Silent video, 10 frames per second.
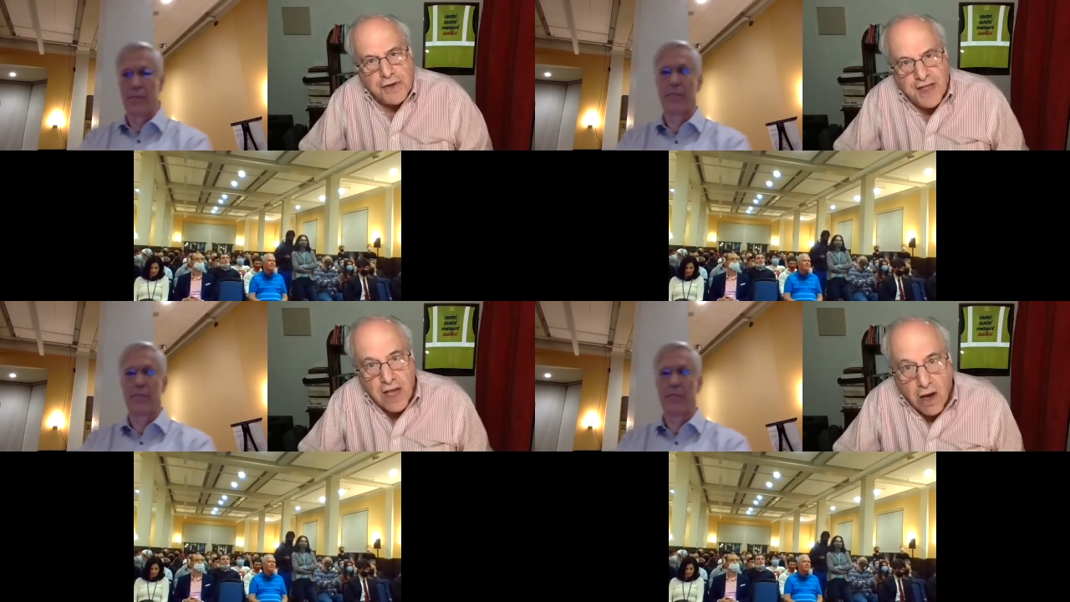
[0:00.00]

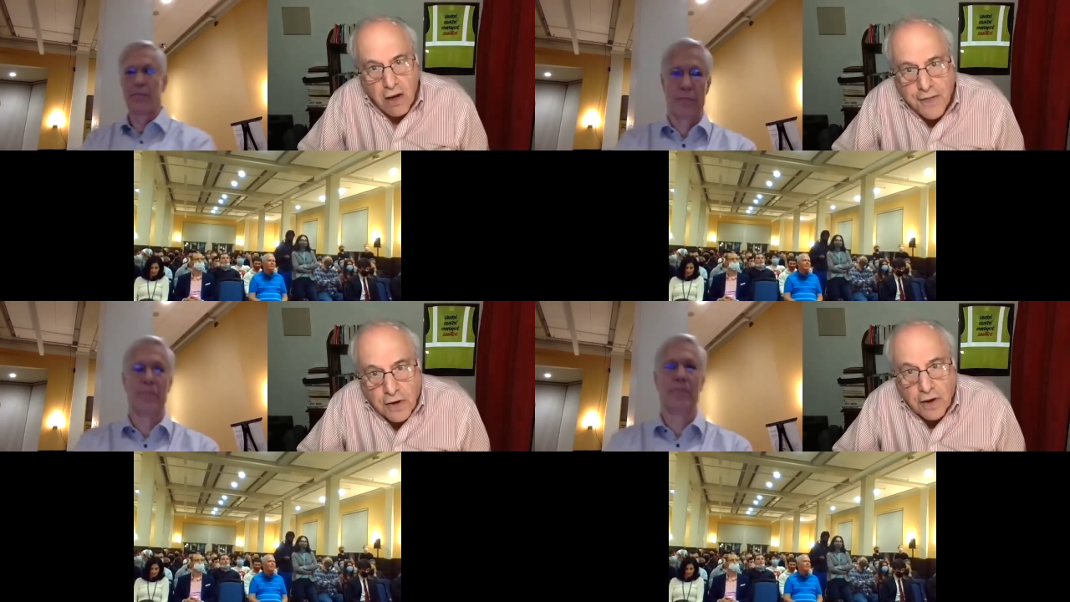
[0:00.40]
Speaker 1: the
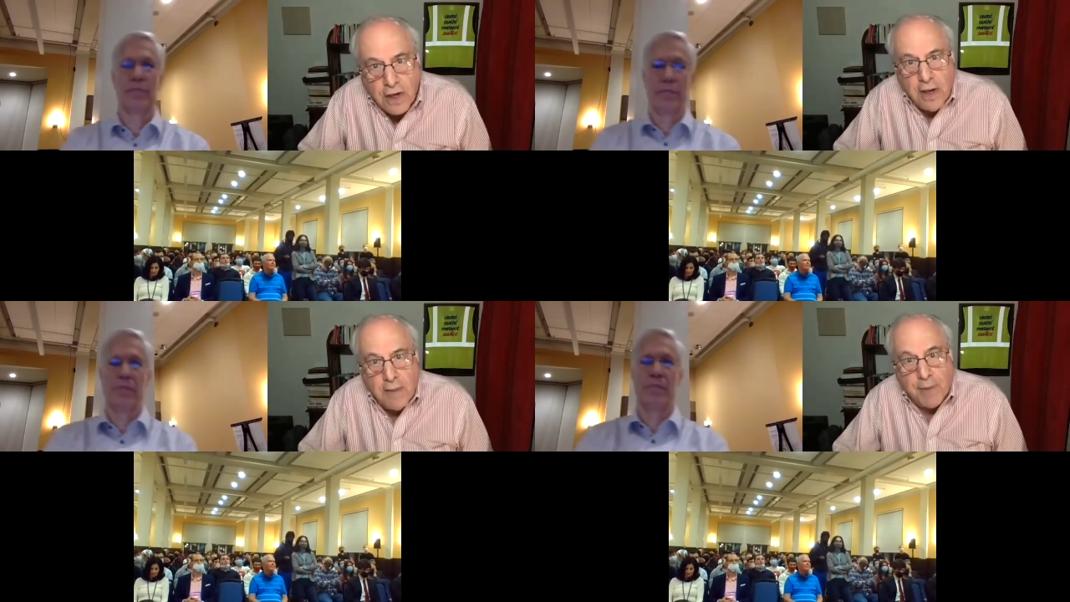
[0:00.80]
other,
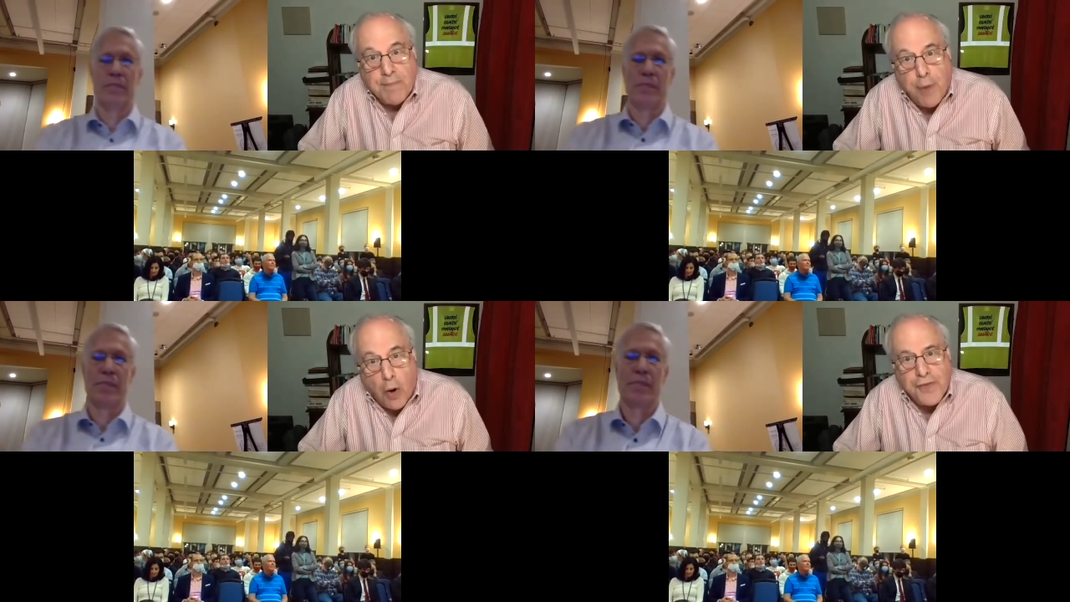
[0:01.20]

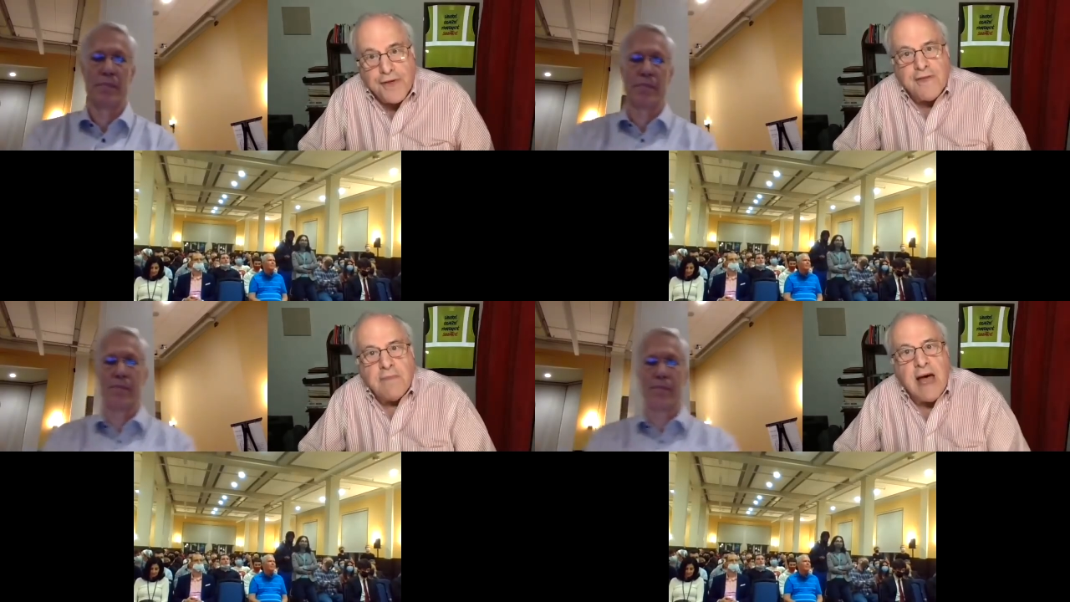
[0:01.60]
but both
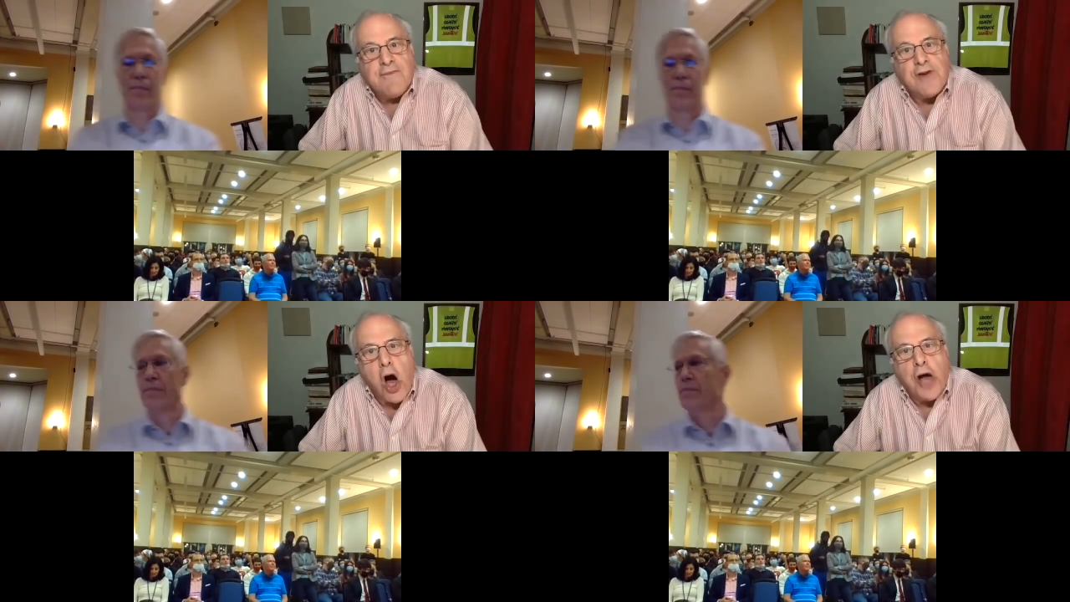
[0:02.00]
of them
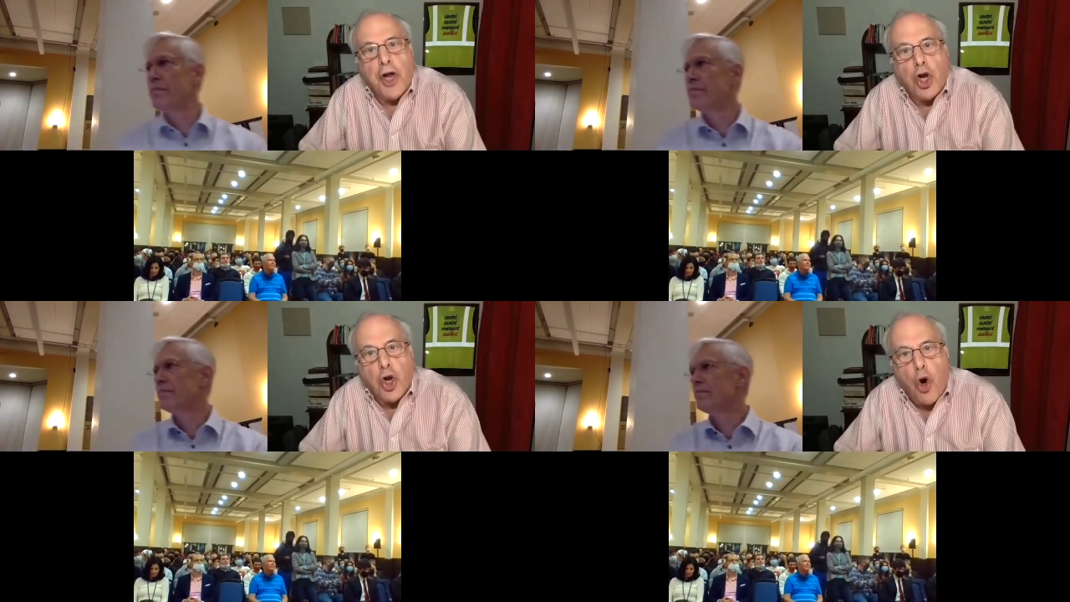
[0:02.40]
have gone
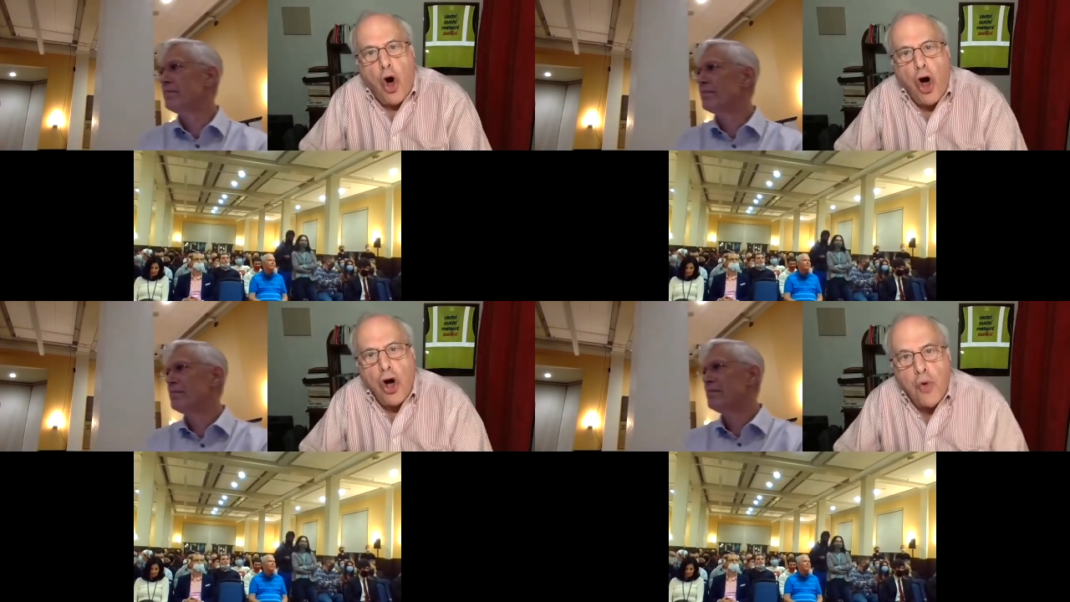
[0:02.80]
a
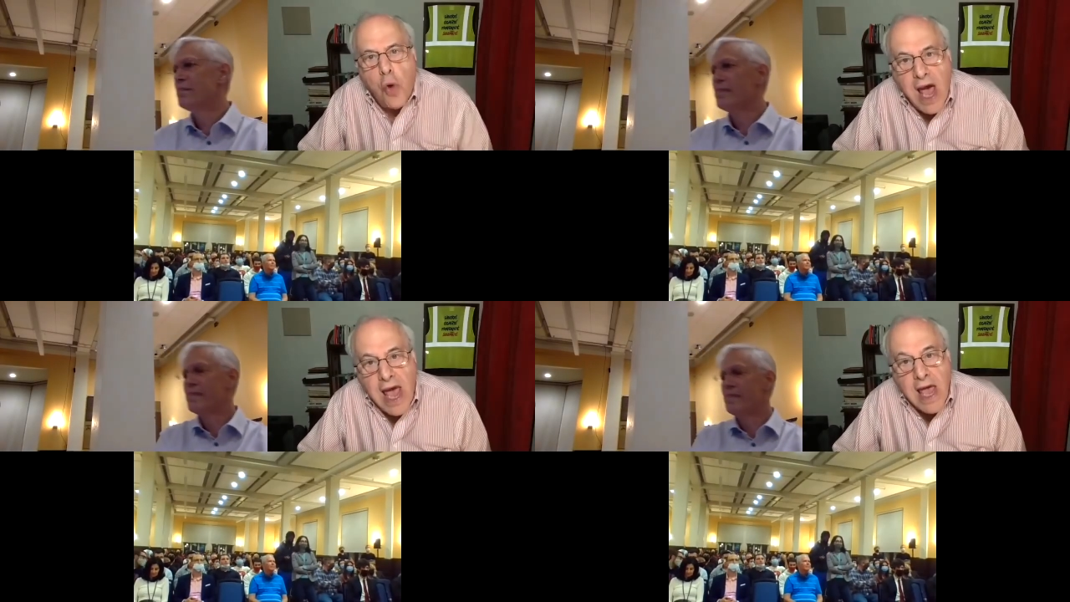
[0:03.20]

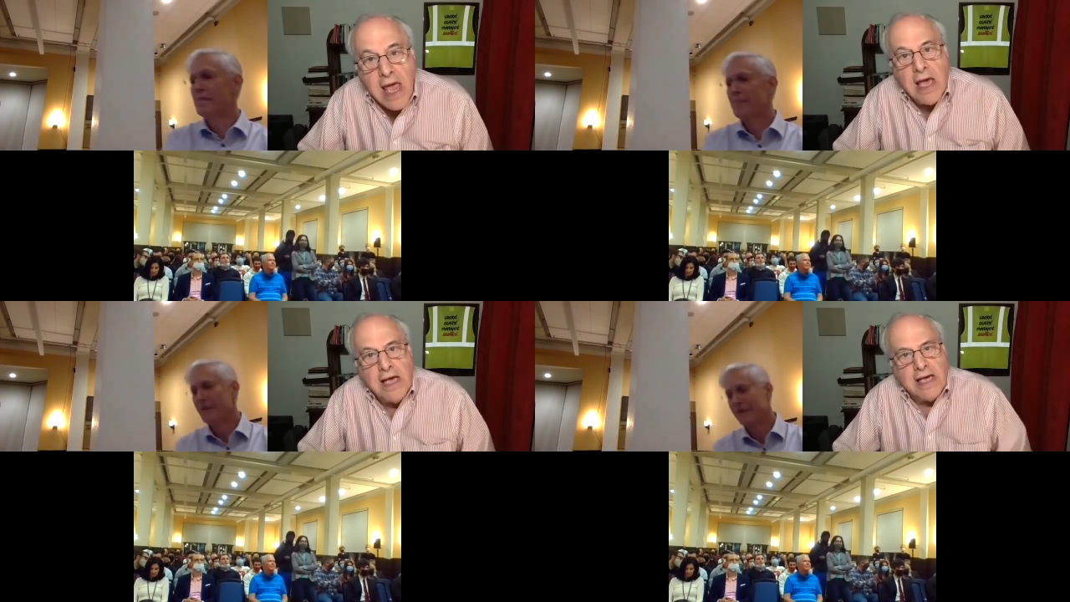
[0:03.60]
long way